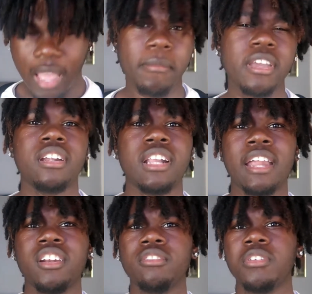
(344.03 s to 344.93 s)
got my hair
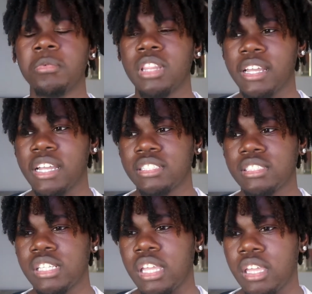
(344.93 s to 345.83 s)
dyed in November, like I
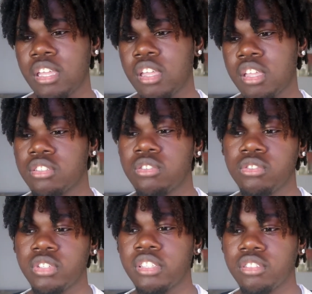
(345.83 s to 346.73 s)
said.
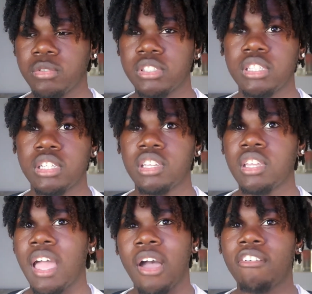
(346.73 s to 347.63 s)
Two-strand twisted it.
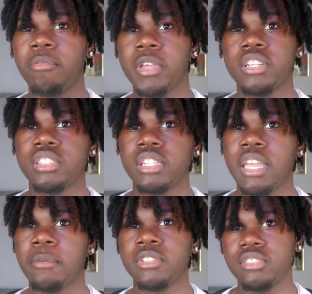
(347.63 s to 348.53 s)
I don't have a picture of
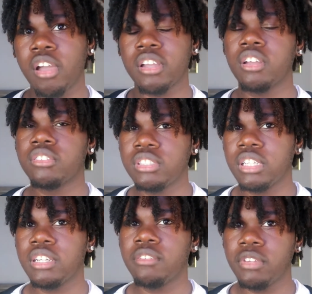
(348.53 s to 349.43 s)
that, but y'all can go see
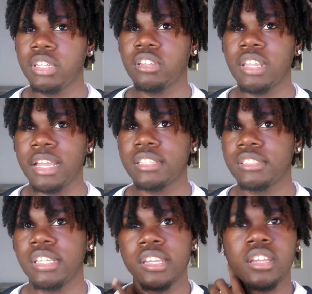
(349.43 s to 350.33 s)
it in the video, like I
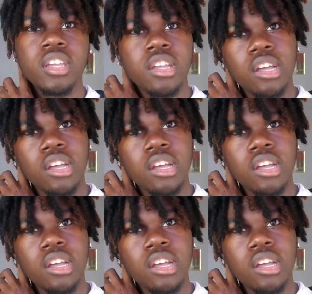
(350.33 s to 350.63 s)
said.